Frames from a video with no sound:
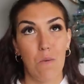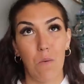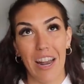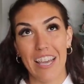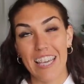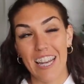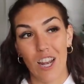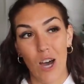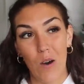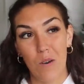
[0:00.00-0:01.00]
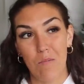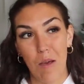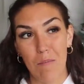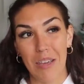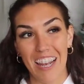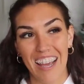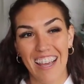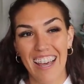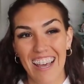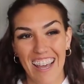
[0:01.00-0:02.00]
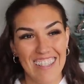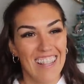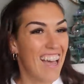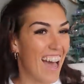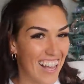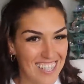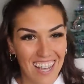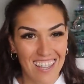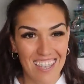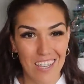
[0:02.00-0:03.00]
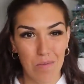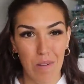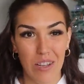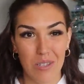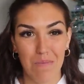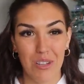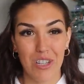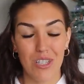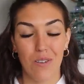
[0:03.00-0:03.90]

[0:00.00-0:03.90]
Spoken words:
when I eat at home, I'm eating as healthy as possible.